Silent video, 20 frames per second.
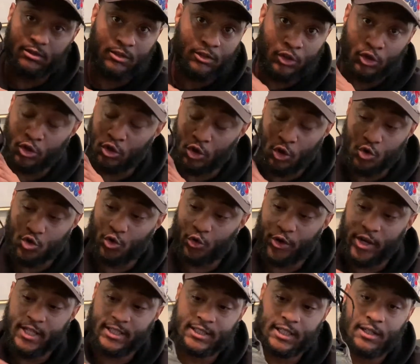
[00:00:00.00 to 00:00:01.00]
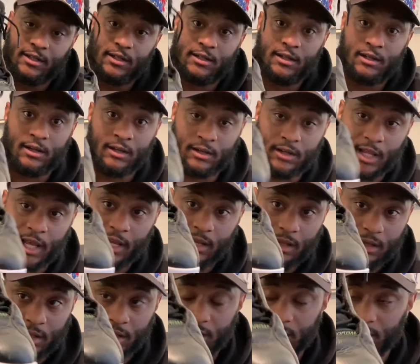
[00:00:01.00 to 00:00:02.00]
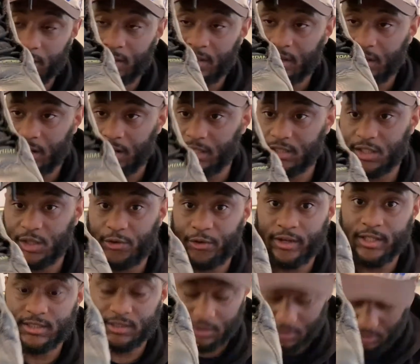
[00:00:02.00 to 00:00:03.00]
no crease. And like, I looked at crease and